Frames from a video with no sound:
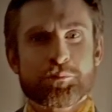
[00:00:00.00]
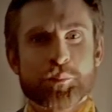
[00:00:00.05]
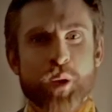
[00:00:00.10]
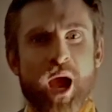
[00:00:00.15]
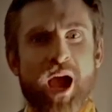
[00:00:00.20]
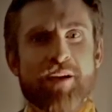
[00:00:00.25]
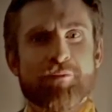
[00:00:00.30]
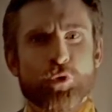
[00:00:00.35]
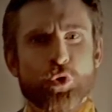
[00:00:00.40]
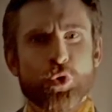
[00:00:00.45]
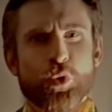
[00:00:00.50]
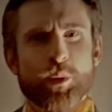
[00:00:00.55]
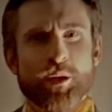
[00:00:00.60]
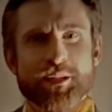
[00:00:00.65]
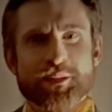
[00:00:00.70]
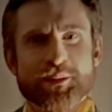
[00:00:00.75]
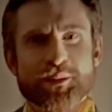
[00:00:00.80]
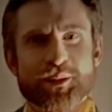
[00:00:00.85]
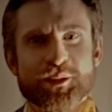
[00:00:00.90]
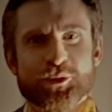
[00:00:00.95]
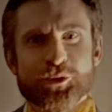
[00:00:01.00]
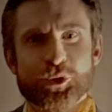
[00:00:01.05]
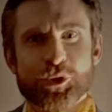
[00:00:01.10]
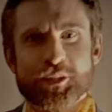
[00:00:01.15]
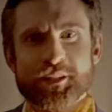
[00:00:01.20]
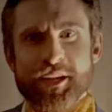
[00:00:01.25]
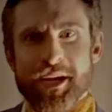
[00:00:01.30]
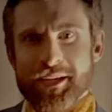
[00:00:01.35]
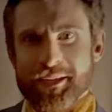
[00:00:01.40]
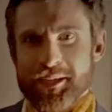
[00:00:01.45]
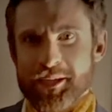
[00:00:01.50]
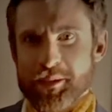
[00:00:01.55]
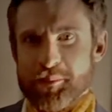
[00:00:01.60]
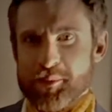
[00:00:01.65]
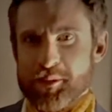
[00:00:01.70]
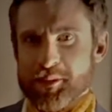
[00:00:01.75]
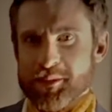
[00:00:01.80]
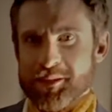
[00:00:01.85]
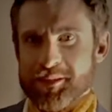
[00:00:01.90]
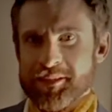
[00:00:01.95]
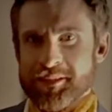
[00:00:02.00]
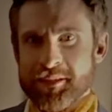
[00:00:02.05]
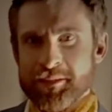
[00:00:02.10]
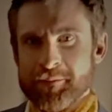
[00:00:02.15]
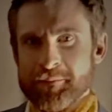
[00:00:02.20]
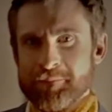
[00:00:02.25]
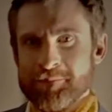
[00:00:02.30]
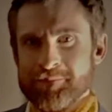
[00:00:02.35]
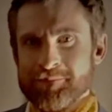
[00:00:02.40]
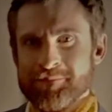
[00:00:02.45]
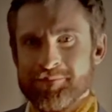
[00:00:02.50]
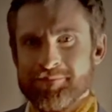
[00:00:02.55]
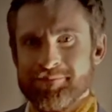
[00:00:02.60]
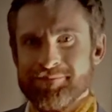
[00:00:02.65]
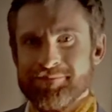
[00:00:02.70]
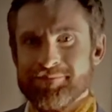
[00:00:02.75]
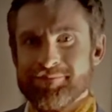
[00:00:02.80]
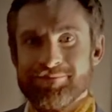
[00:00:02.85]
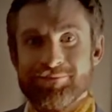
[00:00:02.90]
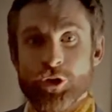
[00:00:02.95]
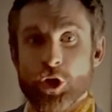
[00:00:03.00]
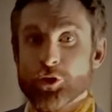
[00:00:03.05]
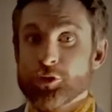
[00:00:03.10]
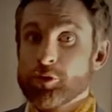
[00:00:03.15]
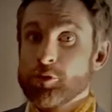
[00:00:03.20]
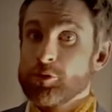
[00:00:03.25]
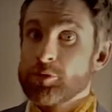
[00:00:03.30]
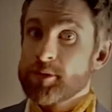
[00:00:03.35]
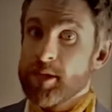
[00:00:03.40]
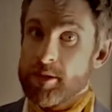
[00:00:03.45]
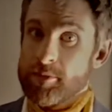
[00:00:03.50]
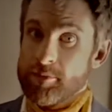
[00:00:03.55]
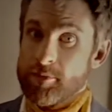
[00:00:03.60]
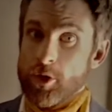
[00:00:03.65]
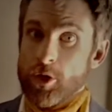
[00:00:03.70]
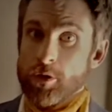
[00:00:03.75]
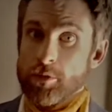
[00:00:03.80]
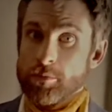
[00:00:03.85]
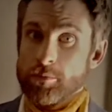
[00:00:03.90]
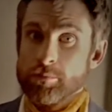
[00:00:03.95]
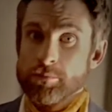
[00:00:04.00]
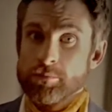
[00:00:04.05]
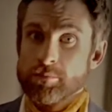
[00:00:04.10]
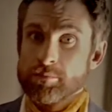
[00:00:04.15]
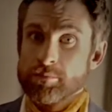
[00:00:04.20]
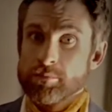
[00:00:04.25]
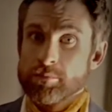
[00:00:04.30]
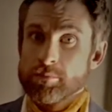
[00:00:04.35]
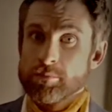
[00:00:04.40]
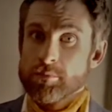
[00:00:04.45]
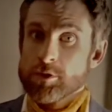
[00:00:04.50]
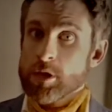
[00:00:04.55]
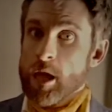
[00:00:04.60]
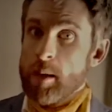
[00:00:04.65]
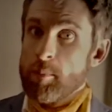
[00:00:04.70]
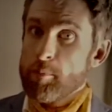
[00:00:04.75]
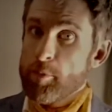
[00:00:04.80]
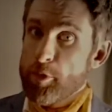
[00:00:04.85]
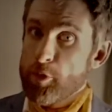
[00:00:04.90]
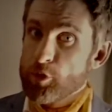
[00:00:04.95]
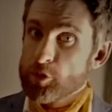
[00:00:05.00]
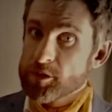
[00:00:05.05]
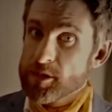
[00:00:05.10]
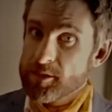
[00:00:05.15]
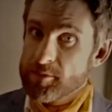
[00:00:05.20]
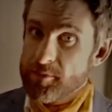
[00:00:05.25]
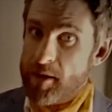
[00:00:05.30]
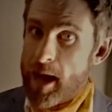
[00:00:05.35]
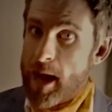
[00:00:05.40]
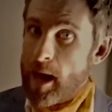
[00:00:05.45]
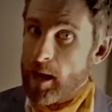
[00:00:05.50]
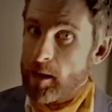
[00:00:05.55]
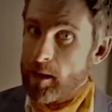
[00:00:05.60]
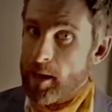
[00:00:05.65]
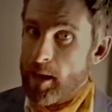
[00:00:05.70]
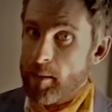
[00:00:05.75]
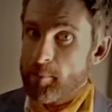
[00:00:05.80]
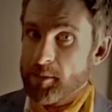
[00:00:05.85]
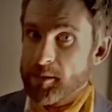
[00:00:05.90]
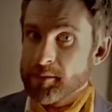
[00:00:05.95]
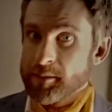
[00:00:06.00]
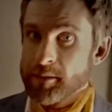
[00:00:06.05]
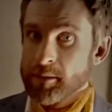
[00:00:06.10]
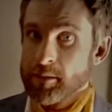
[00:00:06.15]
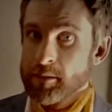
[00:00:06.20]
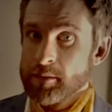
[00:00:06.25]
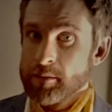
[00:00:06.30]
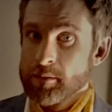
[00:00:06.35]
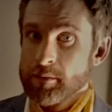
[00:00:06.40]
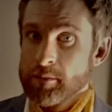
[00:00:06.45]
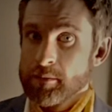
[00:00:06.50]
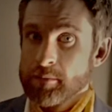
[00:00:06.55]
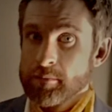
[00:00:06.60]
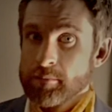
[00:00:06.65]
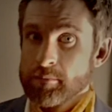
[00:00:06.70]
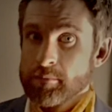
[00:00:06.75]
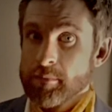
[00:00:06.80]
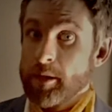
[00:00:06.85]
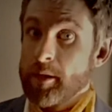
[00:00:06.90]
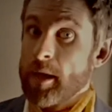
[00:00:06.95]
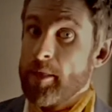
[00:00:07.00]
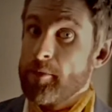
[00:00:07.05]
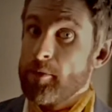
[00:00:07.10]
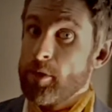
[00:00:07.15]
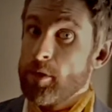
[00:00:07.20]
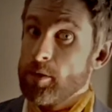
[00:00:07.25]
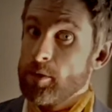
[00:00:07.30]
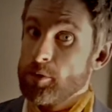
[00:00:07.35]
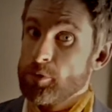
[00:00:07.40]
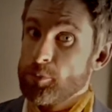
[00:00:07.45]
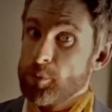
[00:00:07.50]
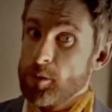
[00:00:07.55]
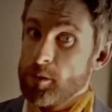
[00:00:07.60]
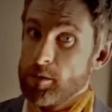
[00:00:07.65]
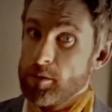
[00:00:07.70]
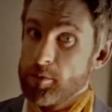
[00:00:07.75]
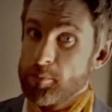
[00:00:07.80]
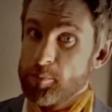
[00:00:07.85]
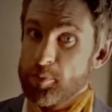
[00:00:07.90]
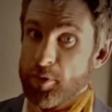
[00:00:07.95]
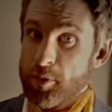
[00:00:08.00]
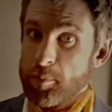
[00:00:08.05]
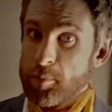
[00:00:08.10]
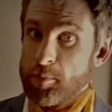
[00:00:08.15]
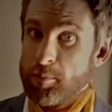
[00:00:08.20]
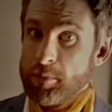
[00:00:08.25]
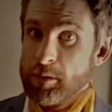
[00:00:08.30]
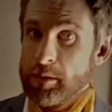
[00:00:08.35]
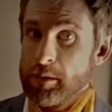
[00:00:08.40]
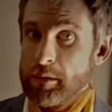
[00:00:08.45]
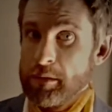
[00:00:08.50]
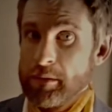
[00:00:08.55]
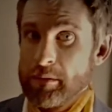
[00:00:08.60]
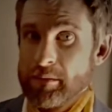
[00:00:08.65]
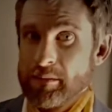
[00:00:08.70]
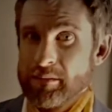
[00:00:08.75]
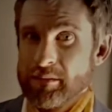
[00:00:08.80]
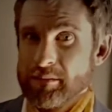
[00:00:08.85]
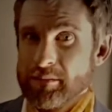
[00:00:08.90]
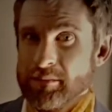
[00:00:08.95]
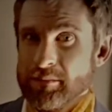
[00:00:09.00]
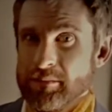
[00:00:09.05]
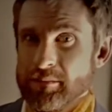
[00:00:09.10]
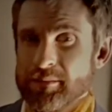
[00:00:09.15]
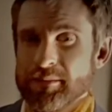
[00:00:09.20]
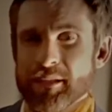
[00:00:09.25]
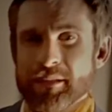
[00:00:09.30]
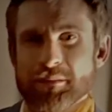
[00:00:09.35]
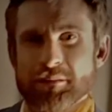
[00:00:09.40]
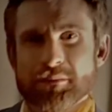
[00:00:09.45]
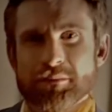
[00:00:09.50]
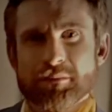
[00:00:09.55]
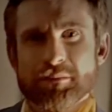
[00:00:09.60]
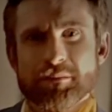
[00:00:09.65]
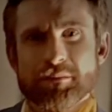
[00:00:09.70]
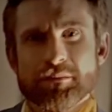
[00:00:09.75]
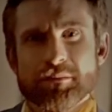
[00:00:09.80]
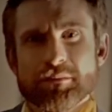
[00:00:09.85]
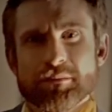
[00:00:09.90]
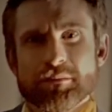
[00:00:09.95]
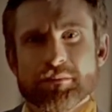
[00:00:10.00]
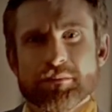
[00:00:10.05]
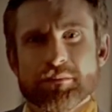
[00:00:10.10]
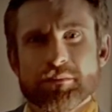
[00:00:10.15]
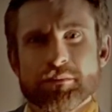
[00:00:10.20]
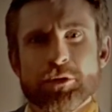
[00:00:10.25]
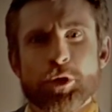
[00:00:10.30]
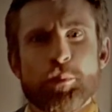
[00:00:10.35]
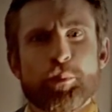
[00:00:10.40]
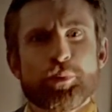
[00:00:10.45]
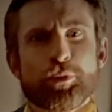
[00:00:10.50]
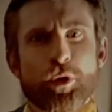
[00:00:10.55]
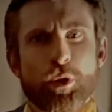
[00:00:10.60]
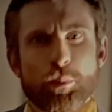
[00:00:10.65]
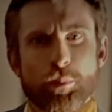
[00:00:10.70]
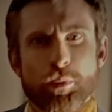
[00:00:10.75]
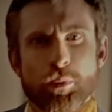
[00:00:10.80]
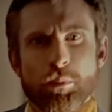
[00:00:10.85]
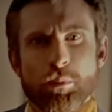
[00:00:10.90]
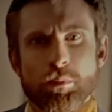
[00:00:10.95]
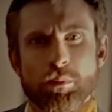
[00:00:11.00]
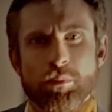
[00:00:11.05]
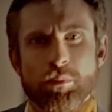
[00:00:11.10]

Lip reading: I've always enjoyed dunking a biscuit. Not all did, though. Some thought it a vile habit. Another old world problem. No, not problem.